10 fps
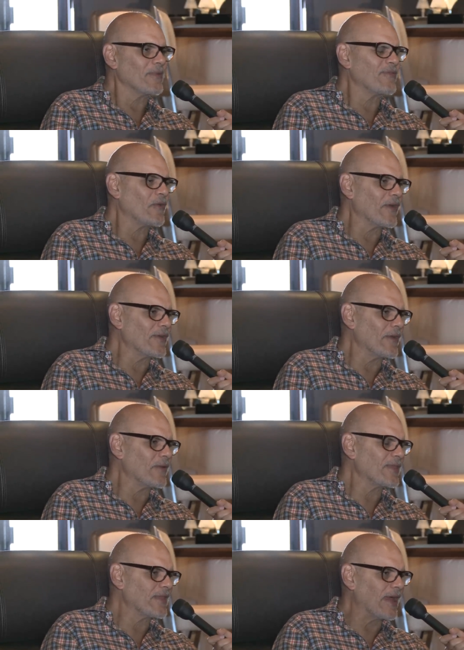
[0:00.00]
Before, you know,
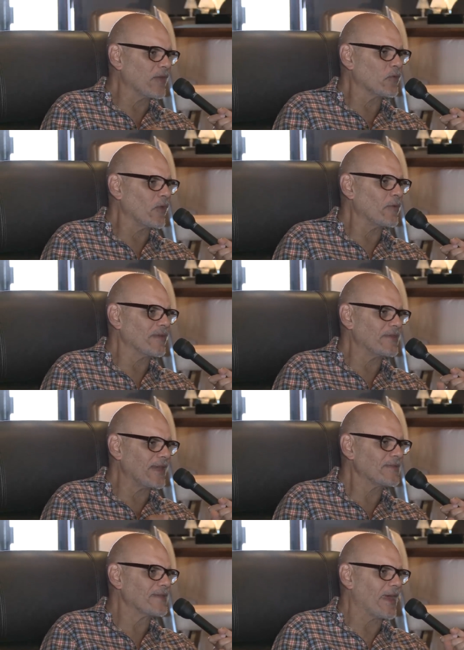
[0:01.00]
everything that I told them was
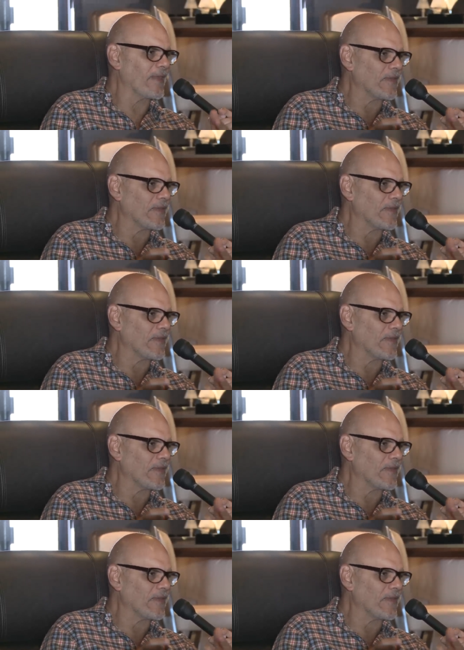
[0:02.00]
yes, yeah,